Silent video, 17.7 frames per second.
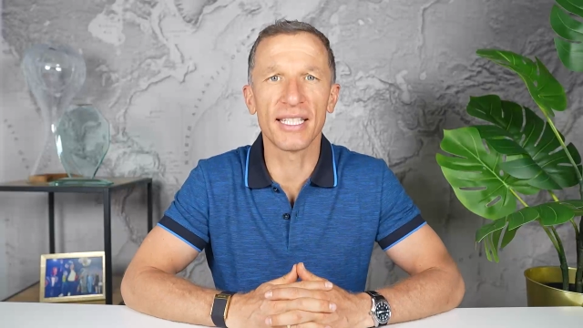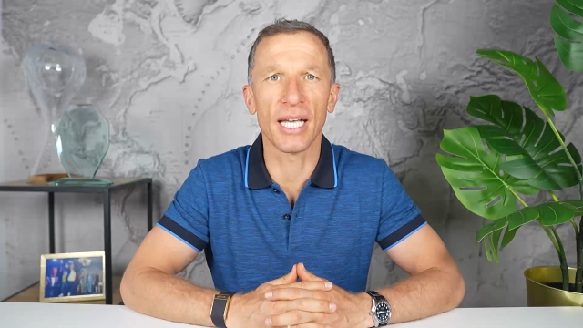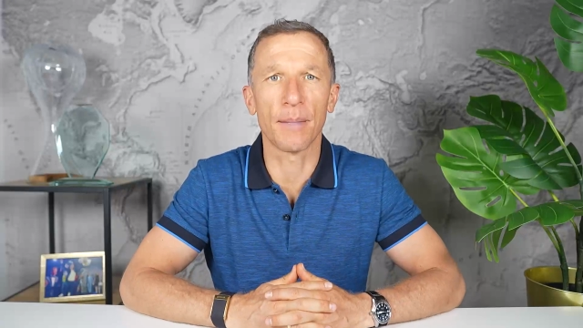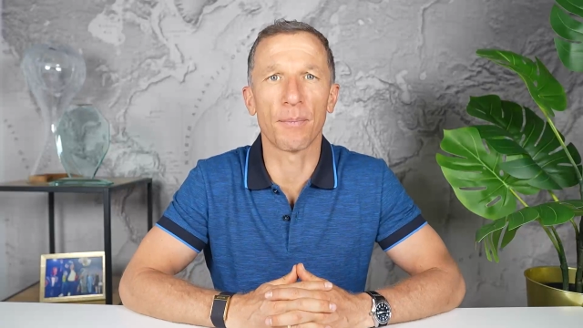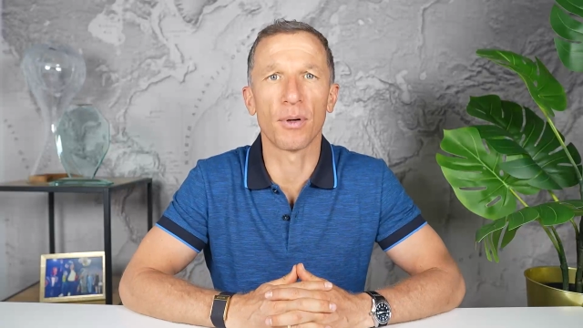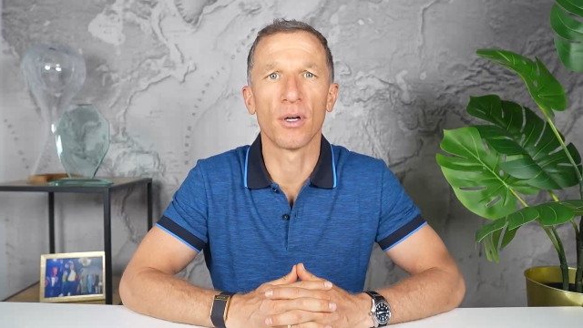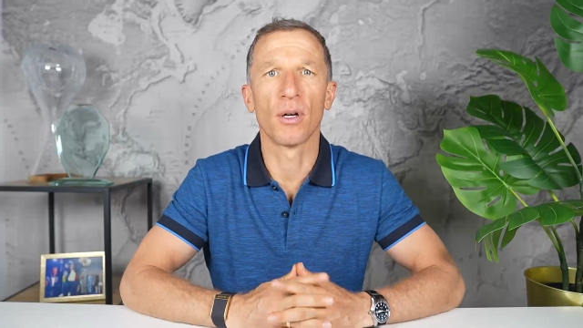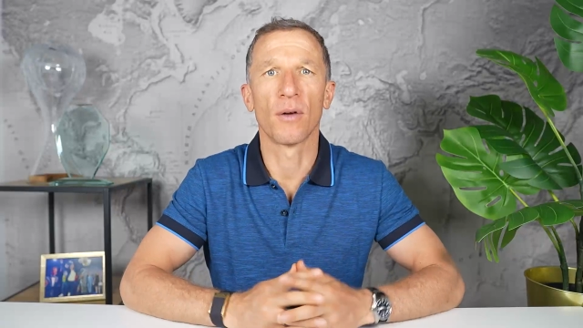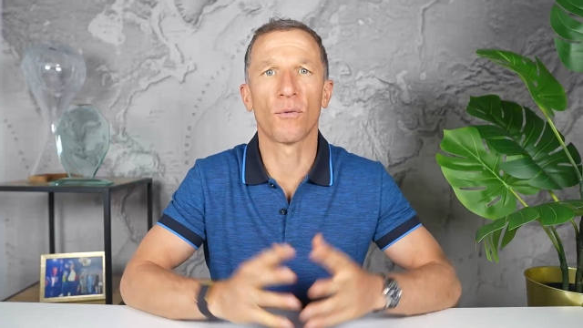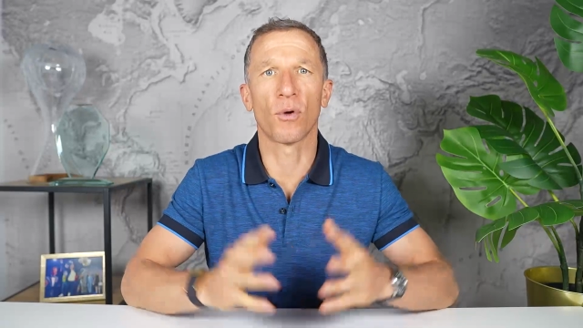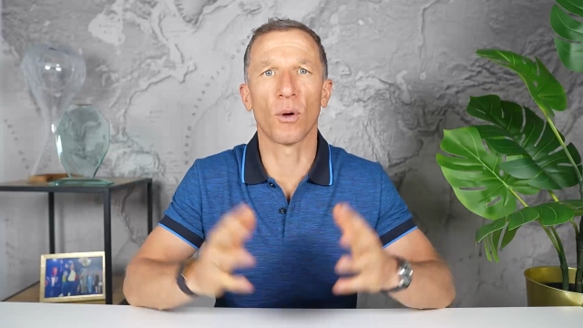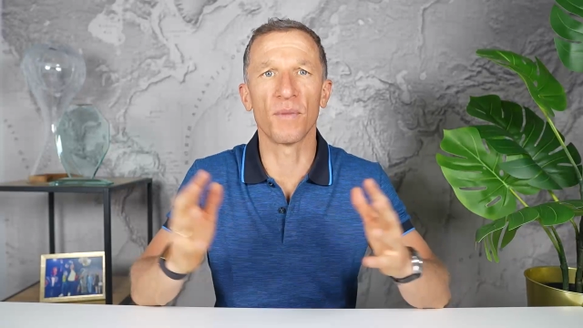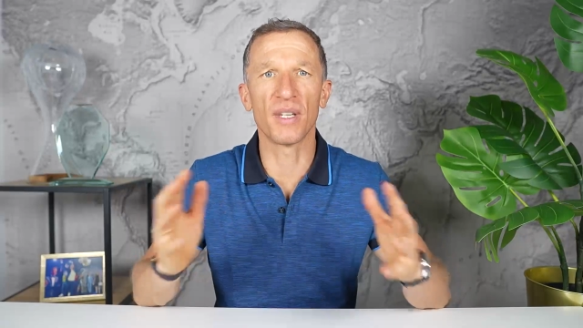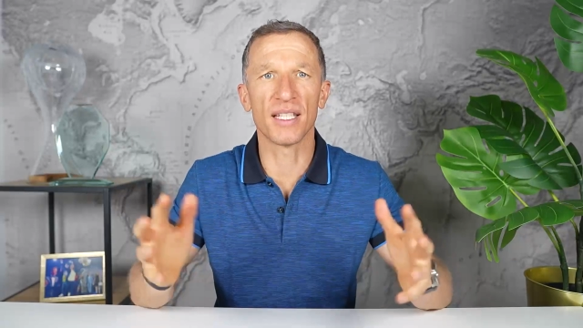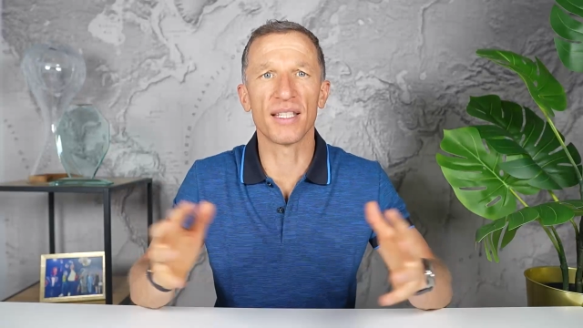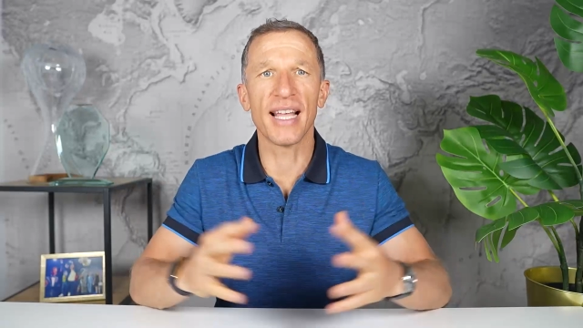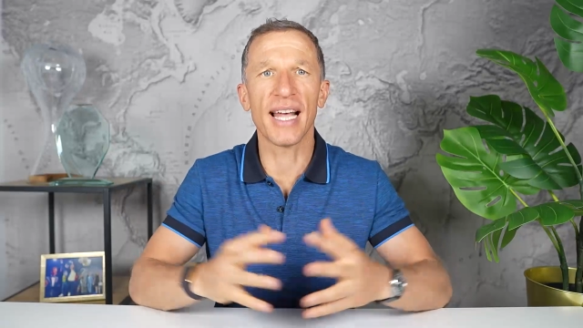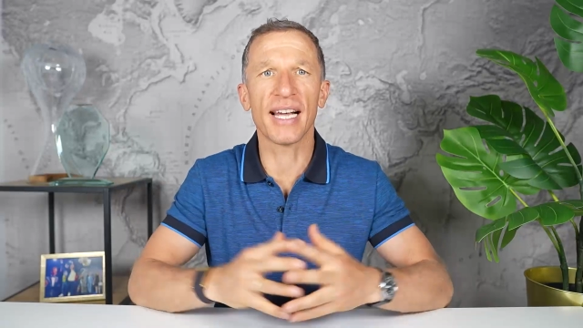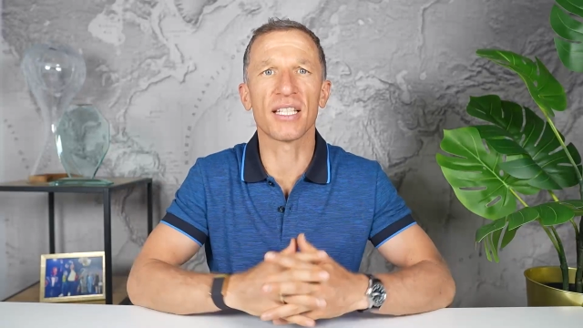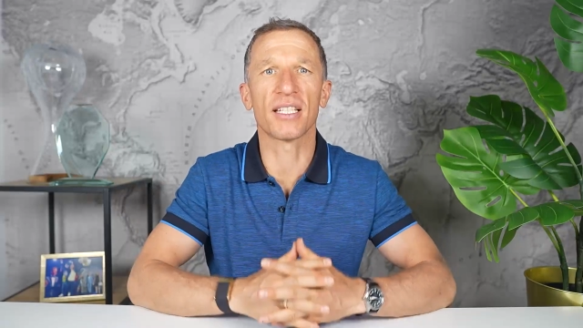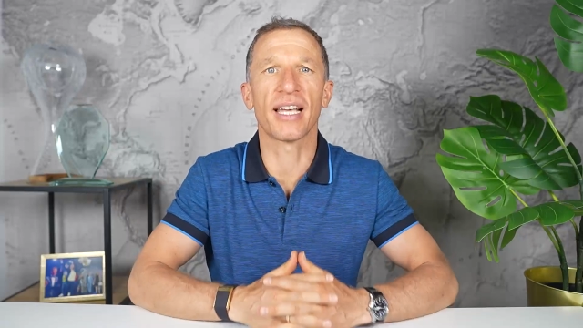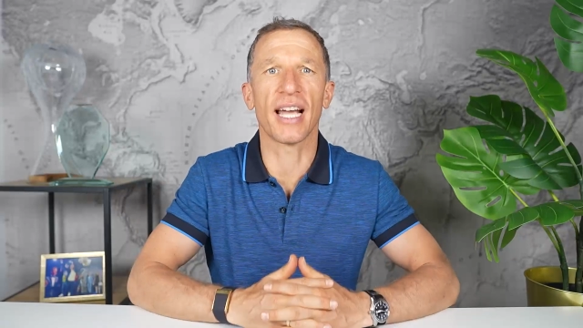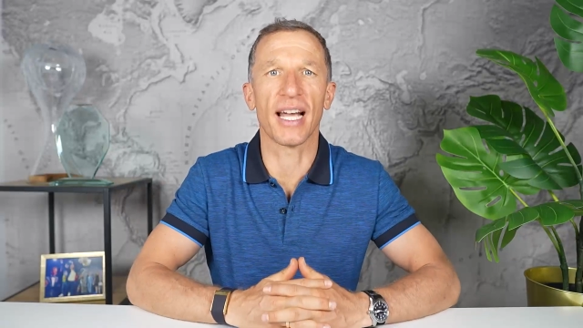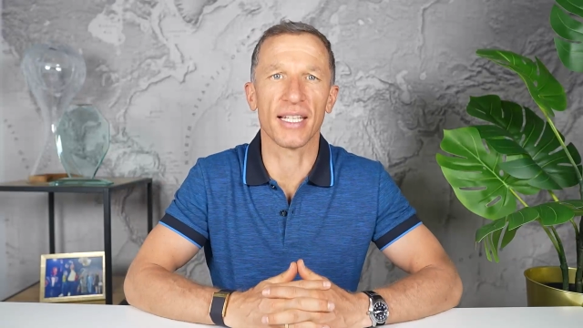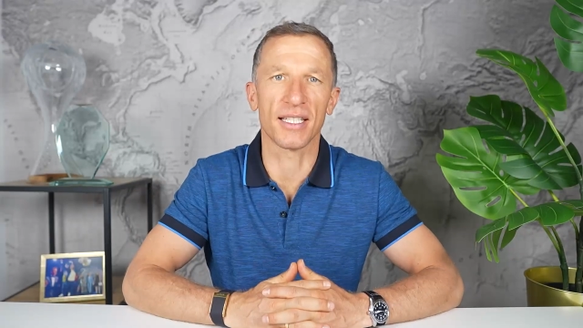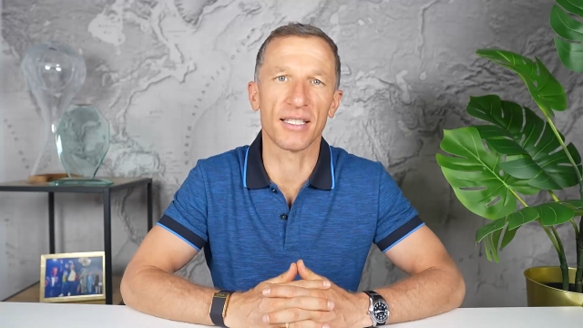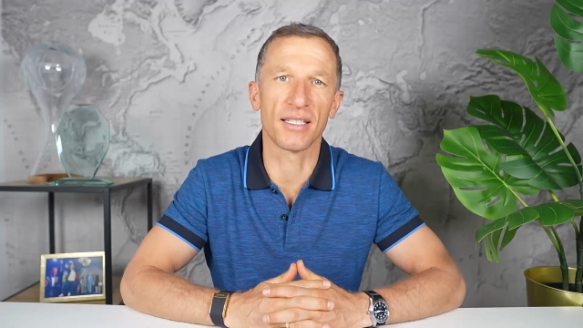tip from this next
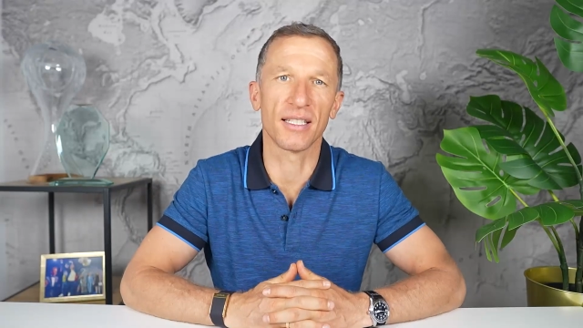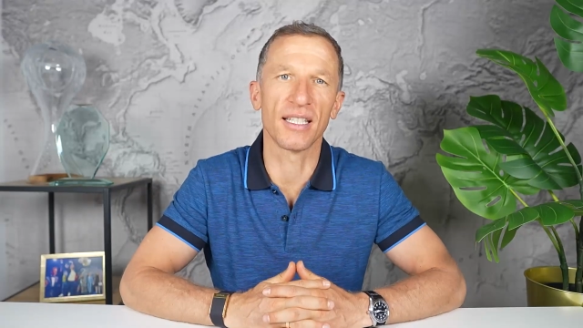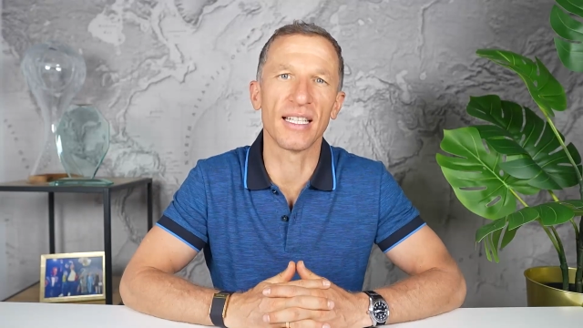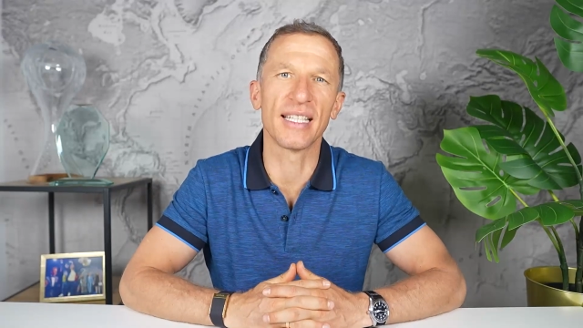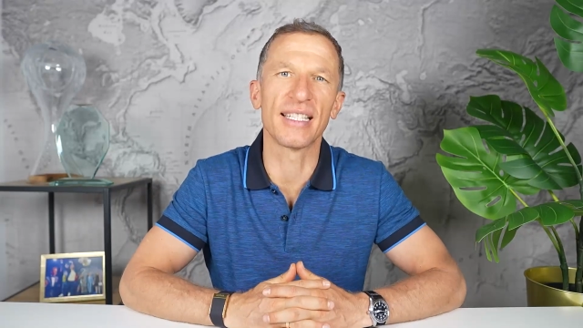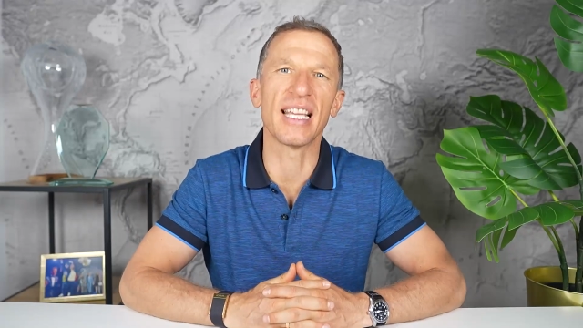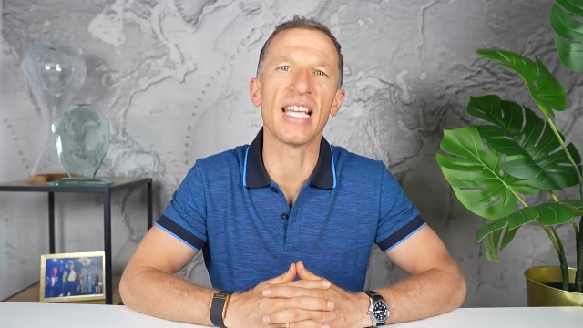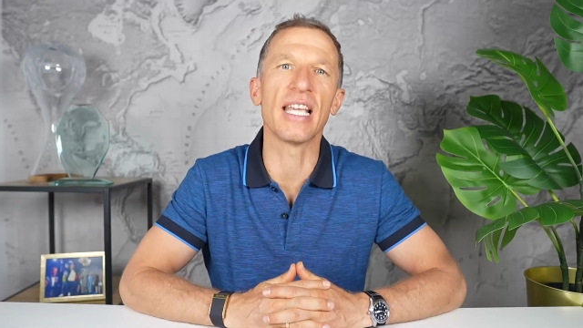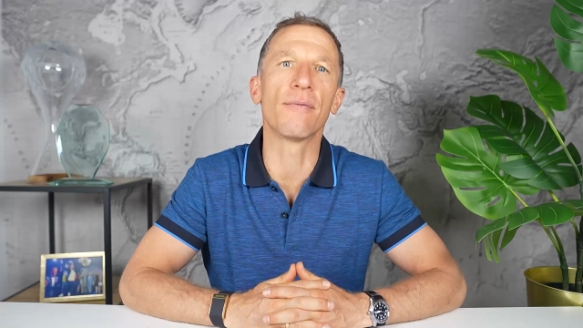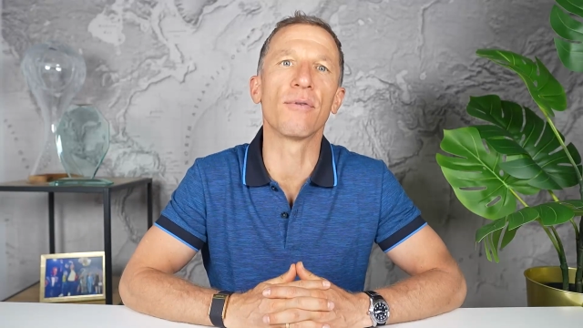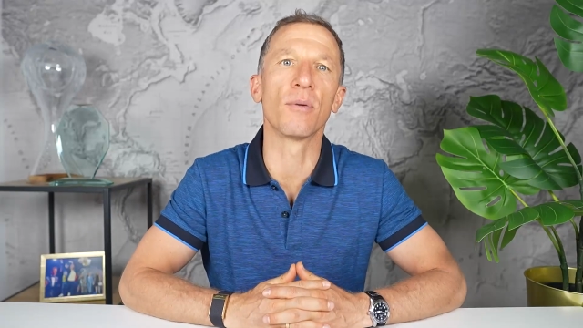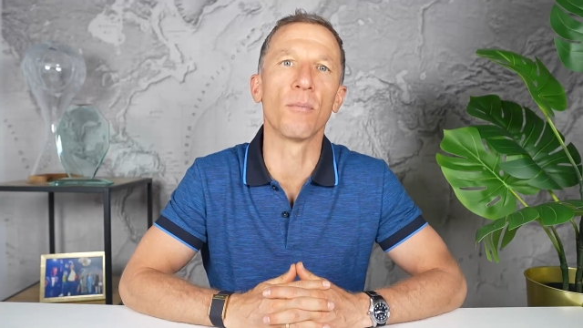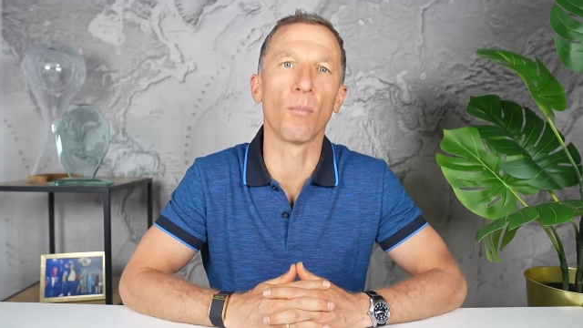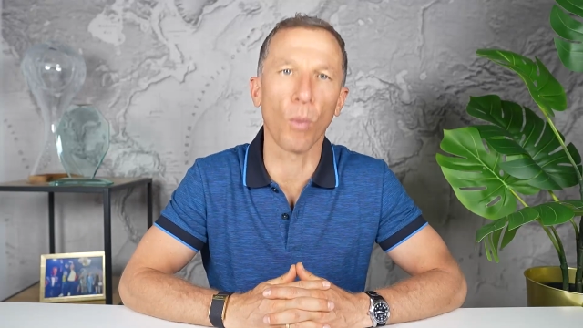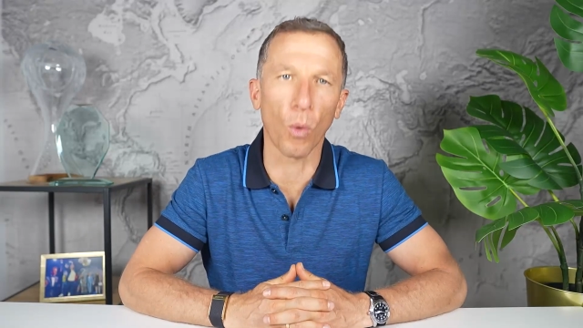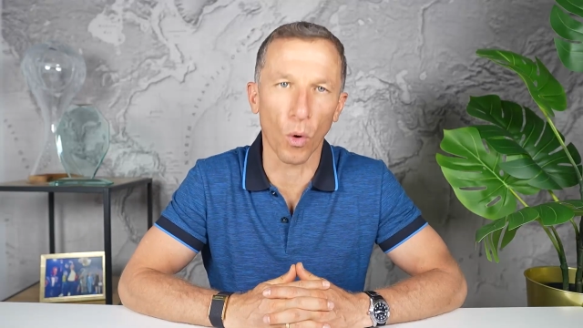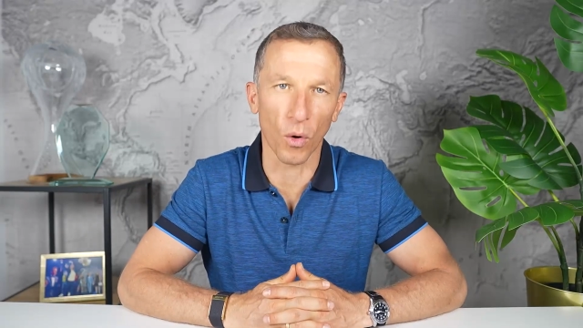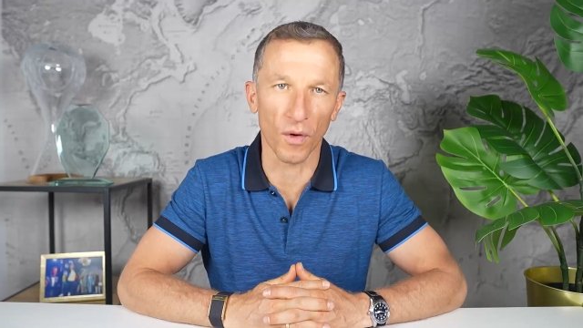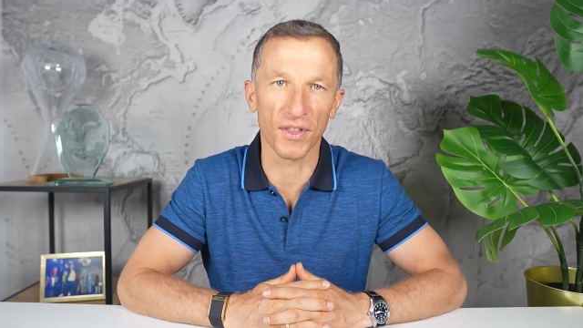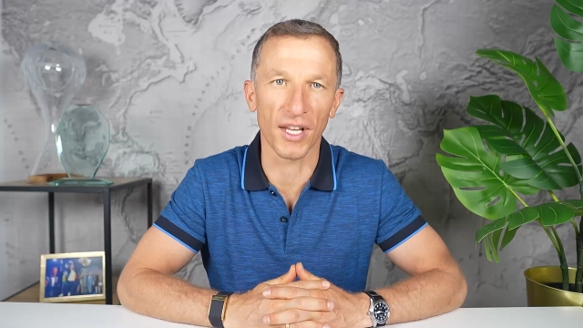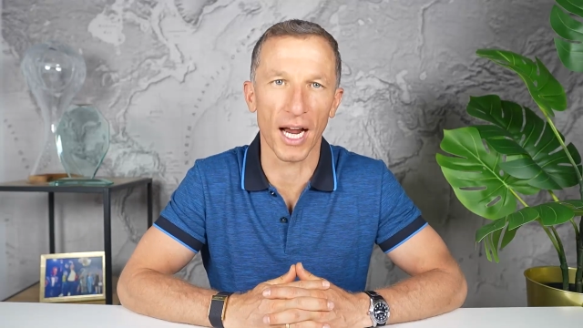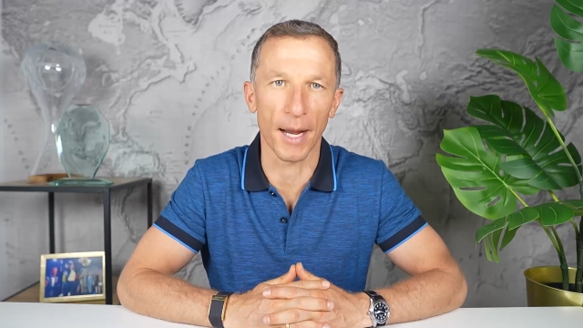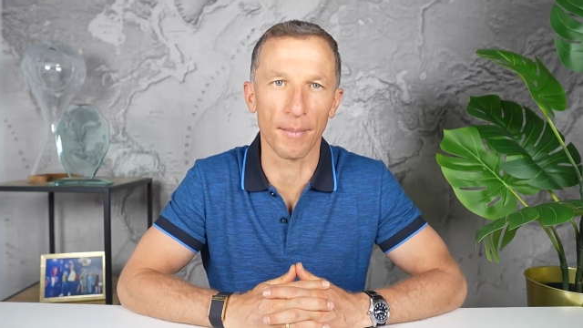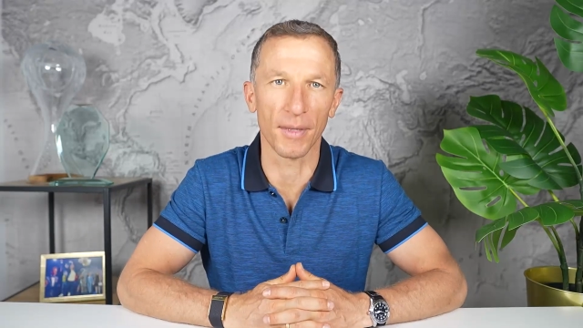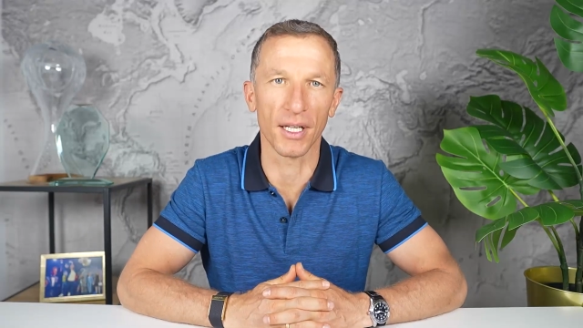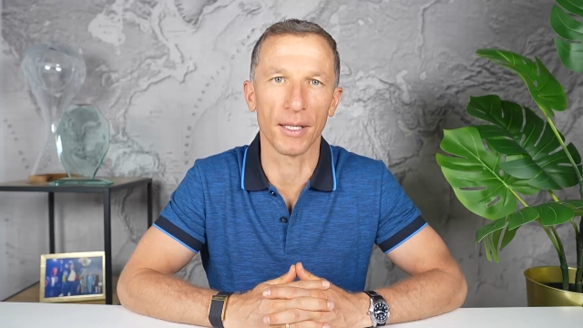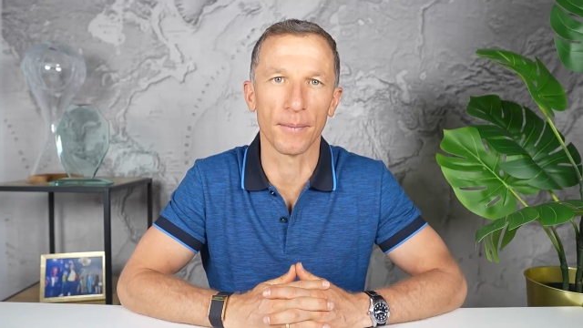guest is even more
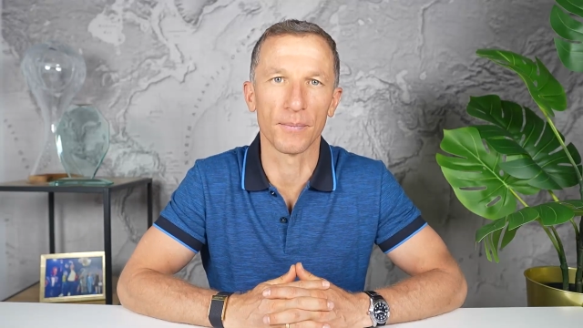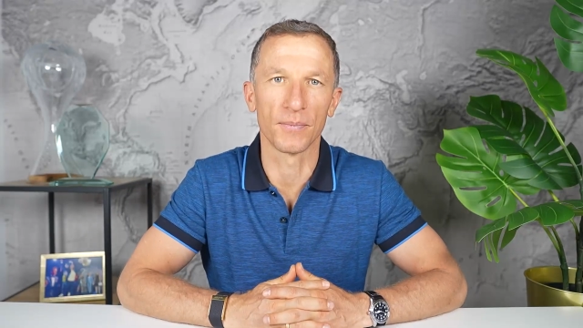timely.